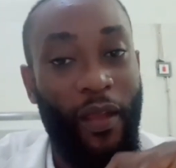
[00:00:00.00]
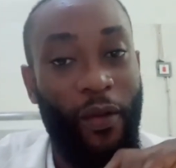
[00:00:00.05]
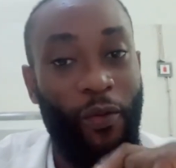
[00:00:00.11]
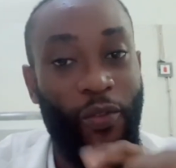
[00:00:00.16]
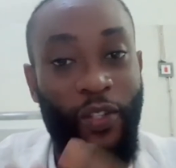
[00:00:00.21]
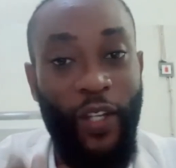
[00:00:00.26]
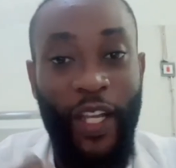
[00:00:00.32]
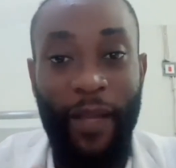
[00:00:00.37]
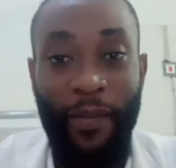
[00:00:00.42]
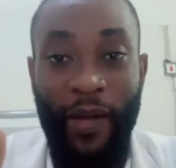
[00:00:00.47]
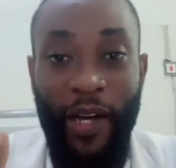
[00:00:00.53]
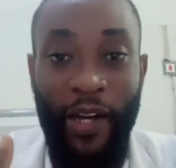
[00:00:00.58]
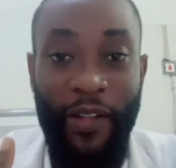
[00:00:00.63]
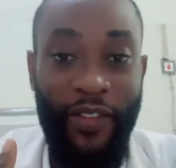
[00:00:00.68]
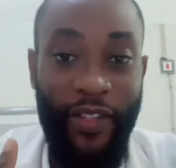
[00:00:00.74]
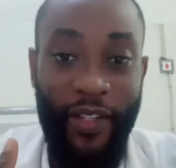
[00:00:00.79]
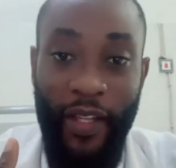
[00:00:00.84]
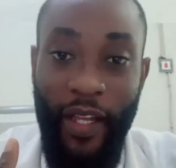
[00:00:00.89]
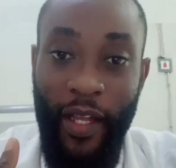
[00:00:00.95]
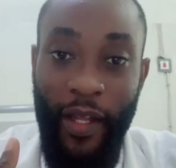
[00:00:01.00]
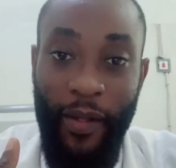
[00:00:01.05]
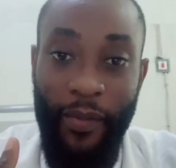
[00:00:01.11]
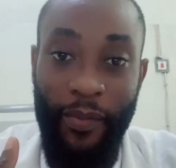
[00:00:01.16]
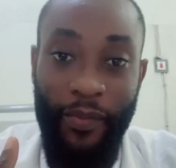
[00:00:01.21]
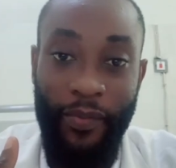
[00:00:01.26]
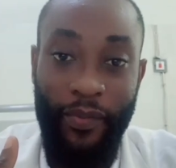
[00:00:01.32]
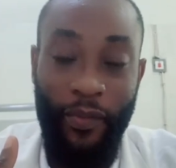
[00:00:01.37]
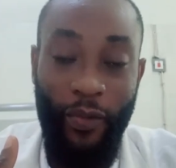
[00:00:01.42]
We'll talk about
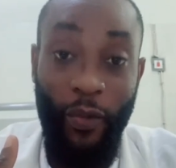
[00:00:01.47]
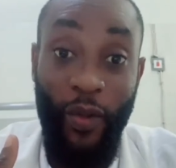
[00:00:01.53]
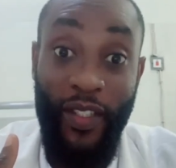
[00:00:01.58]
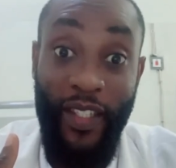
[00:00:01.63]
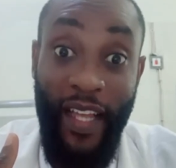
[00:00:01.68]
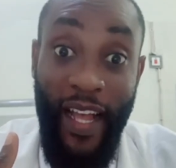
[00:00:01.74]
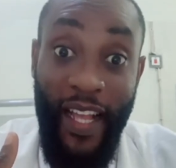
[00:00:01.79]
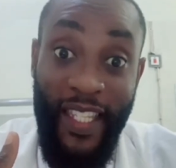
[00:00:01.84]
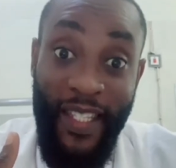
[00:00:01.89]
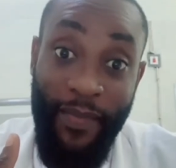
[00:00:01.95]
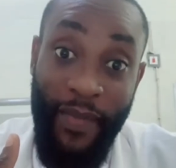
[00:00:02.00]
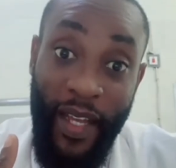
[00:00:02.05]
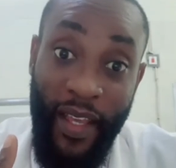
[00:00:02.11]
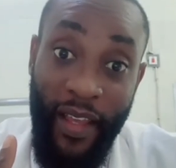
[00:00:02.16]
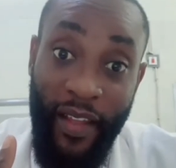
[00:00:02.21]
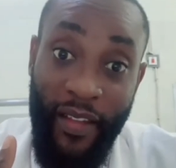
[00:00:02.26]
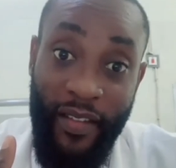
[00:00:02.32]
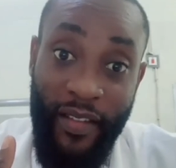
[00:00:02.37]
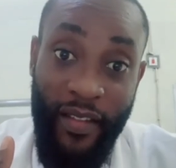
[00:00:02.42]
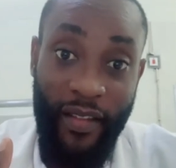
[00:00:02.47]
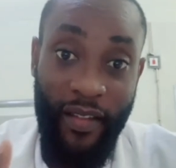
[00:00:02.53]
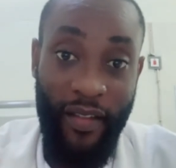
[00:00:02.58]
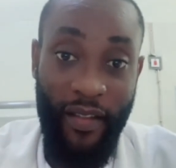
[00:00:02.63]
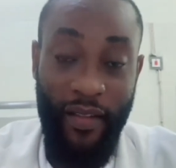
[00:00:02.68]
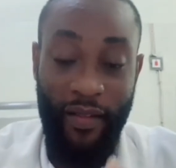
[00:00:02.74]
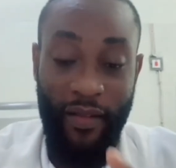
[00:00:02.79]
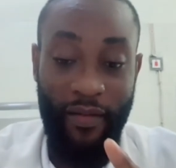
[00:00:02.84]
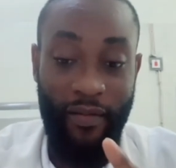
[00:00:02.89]
what asthma is,
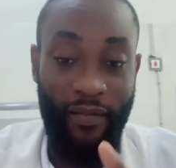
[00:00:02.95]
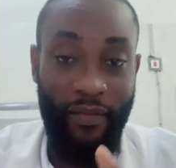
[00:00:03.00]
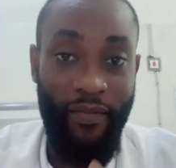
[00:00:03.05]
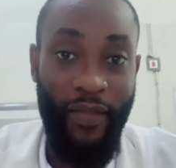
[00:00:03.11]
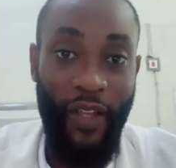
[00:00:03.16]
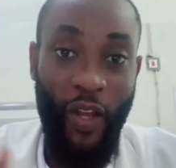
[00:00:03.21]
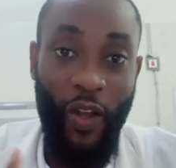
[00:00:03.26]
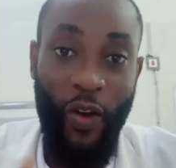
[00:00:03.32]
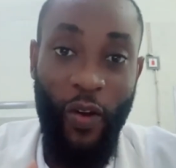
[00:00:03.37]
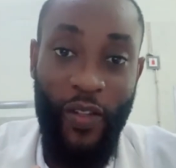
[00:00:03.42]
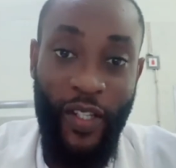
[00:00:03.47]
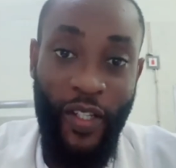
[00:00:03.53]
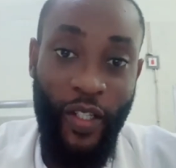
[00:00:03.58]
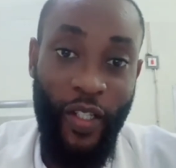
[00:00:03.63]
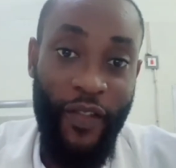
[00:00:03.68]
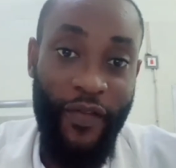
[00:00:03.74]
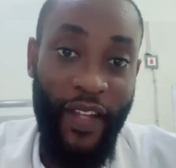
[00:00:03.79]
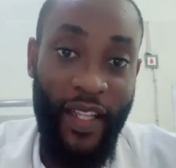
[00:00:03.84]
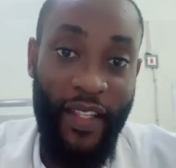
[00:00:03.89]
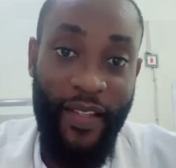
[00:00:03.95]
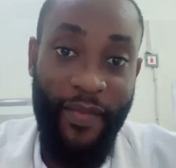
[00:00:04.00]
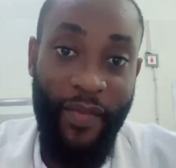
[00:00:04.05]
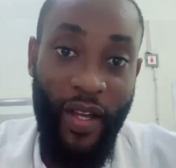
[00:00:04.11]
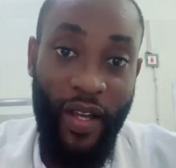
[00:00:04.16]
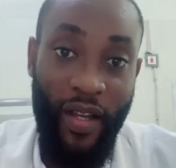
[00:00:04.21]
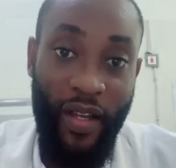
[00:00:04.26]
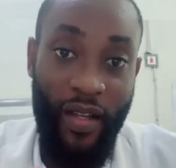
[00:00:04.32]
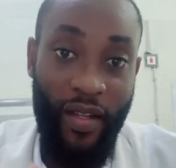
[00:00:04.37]
the causes of
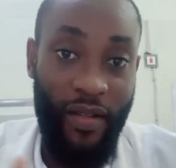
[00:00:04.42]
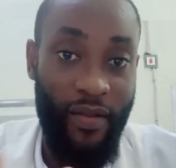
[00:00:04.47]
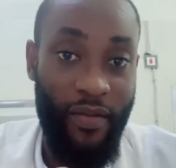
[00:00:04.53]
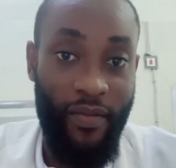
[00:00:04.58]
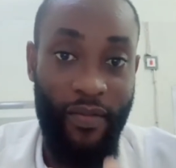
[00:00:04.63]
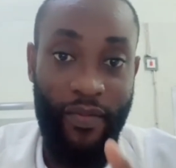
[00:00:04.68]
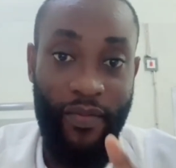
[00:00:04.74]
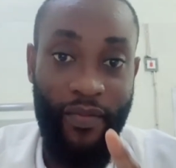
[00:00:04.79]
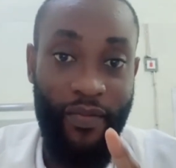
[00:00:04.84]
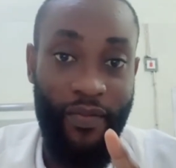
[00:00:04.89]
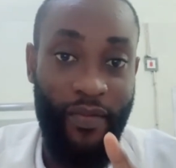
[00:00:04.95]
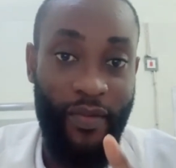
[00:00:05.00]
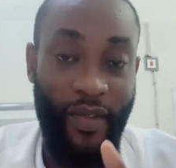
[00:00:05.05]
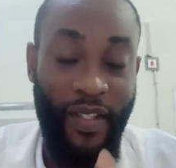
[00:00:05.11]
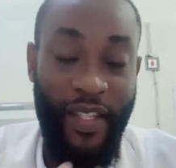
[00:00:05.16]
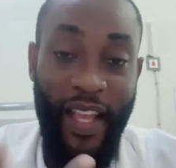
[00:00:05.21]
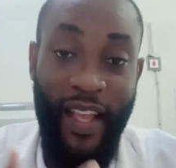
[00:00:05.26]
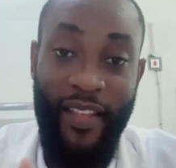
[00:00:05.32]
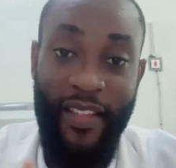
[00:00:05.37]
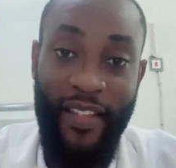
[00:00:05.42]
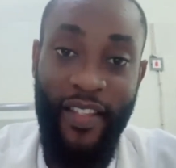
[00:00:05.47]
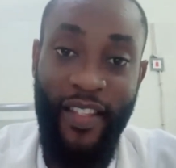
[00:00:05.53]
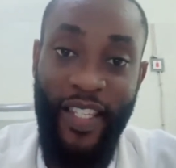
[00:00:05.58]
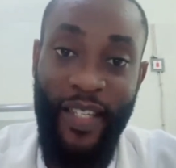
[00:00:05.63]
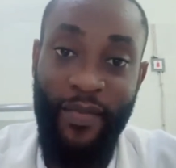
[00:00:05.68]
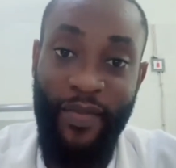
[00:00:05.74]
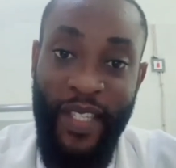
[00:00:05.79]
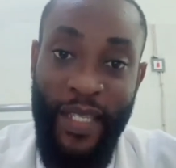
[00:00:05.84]
asthma, signs
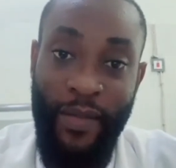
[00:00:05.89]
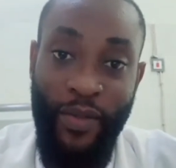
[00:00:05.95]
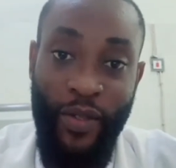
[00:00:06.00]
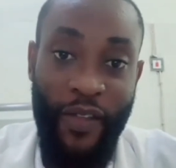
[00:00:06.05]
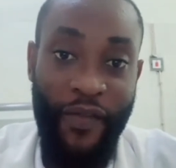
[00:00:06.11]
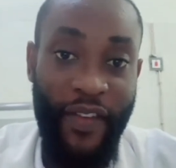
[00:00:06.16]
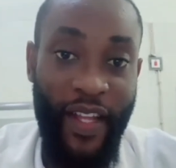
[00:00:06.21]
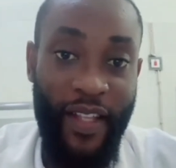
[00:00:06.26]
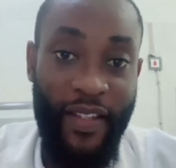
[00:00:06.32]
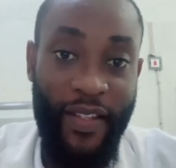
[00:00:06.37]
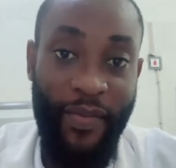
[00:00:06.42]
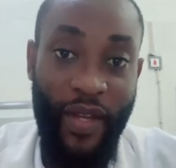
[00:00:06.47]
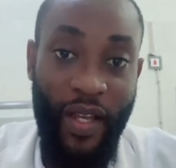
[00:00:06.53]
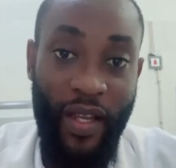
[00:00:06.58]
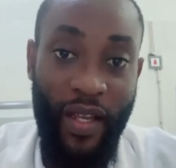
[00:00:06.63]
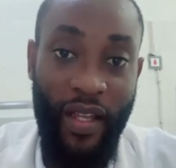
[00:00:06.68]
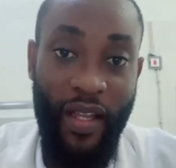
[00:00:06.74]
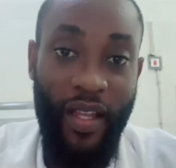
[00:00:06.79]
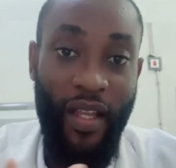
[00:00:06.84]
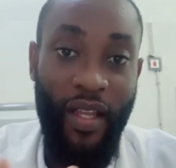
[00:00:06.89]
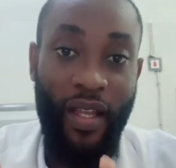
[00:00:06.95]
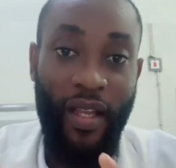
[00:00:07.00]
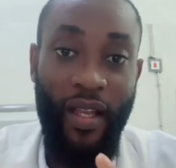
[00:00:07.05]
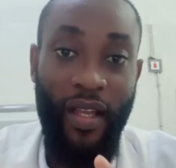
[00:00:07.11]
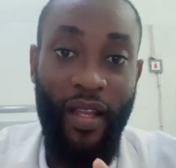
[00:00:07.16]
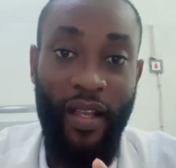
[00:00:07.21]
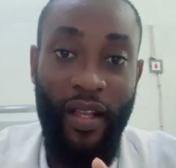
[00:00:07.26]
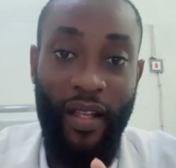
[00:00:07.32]
and symptoms of asthma,
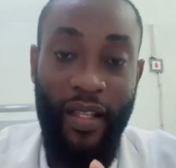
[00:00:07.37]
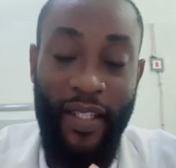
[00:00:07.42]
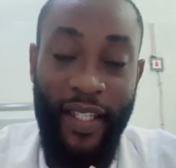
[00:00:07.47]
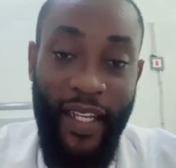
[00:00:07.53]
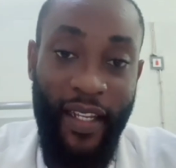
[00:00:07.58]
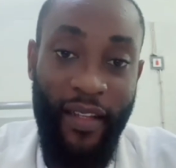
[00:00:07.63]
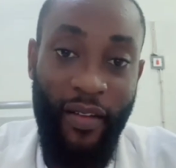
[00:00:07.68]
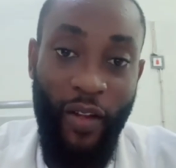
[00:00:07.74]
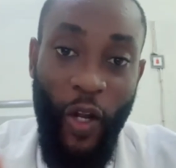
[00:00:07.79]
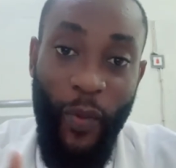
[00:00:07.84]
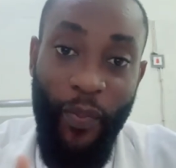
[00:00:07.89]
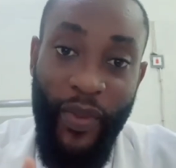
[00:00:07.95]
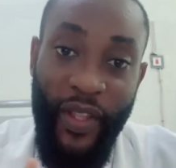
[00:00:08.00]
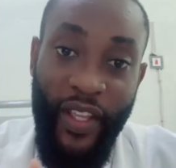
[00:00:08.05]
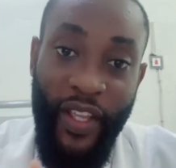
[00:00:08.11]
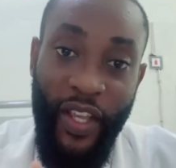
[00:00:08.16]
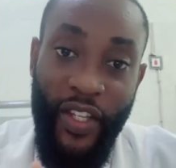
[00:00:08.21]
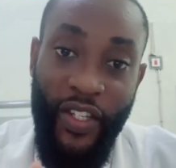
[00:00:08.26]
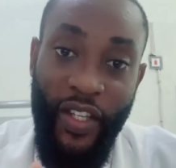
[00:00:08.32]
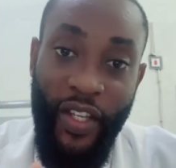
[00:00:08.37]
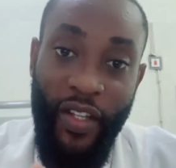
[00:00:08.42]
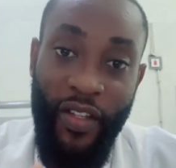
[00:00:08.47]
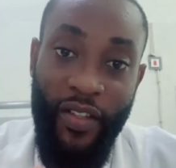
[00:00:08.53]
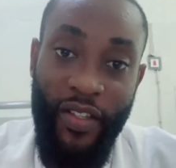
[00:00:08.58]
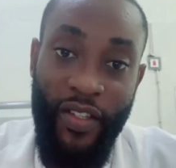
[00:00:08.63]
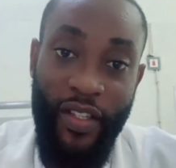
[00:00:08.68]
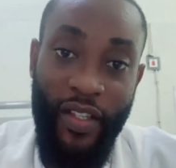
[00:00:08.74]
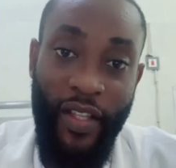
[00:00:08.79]
certain
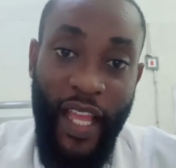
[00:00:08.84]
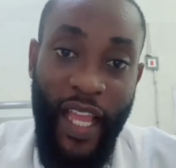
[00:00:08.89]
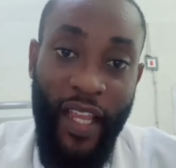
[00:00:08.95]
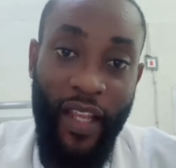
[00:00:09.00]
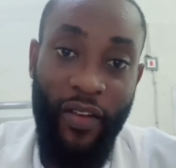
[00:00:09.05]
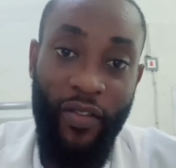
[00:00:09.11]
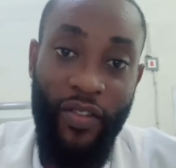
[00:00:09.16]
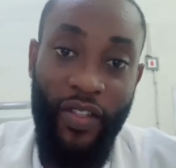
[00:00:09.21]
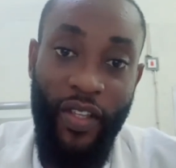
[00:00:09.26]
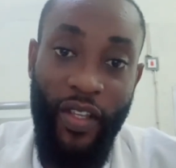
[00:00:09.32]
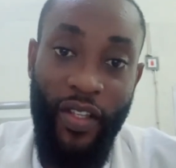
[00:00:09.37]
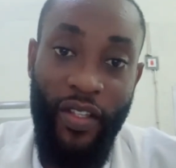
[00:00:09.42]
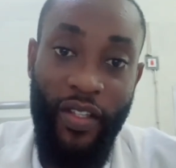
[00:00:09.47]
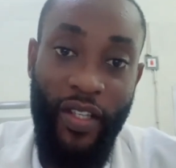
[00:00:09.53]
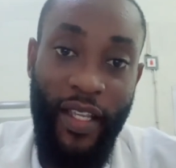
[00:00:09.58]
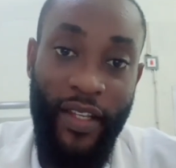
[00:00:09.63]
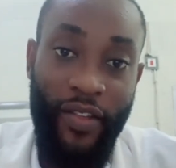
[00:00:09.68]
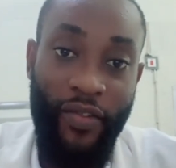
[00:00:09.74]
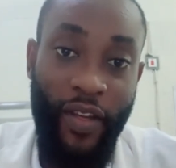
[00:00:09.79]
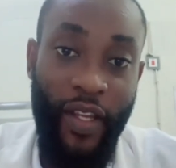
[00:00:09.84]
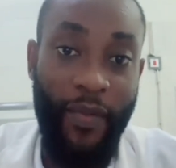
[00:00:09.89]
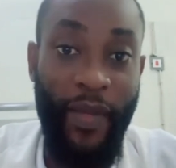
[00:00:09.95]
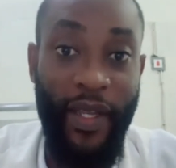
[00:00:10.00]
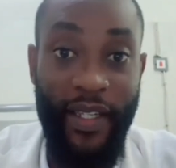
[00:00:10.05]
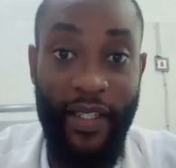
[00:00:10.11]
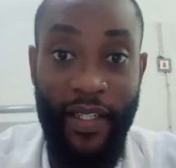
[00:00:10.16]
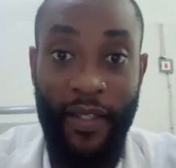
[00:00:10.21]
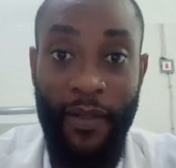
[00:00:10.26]
complications, diagnosis, and
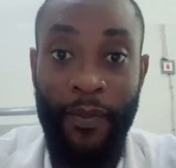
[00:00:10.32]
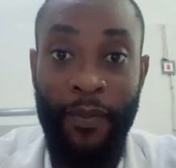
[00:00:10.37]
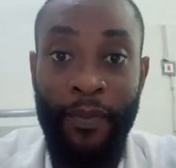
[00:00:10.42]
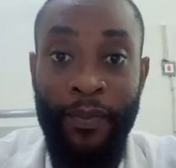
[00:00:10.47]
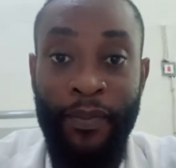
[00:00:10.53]
treatment.